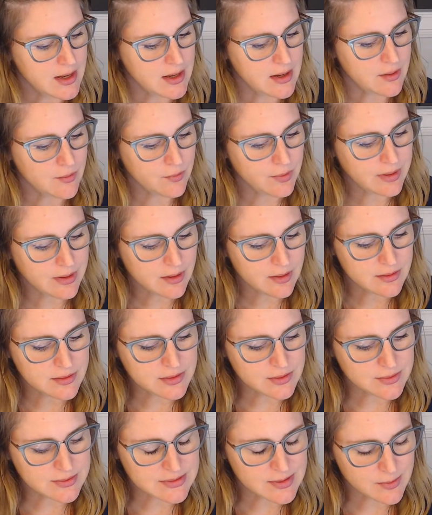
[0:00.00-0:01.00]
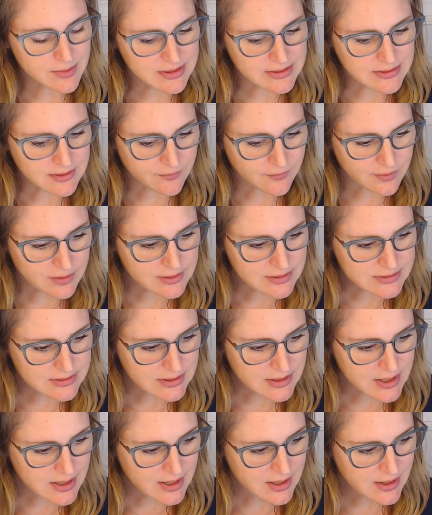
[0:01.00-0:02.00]
We are doing something different
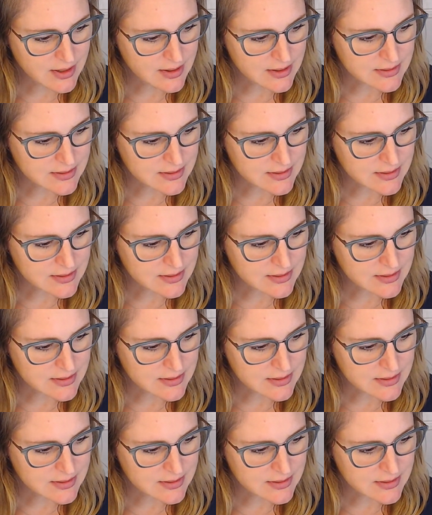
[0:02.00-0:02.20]
today.